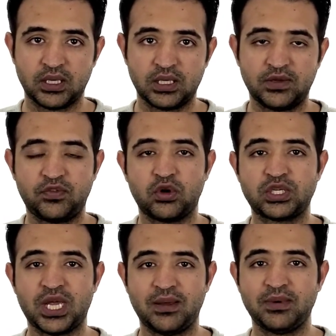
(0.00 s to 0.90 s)
If your
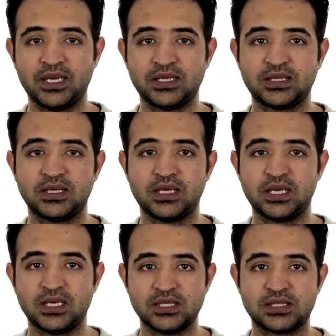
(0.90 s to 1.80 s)
cabinet
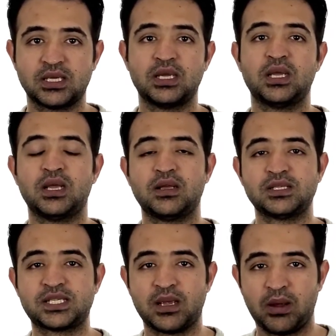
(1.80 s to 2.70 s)
is
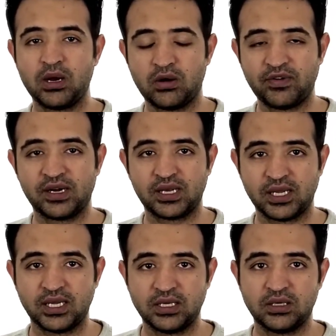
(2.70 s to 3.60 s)

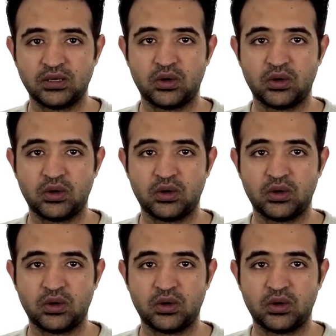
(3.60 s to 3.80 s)
semi-overlay,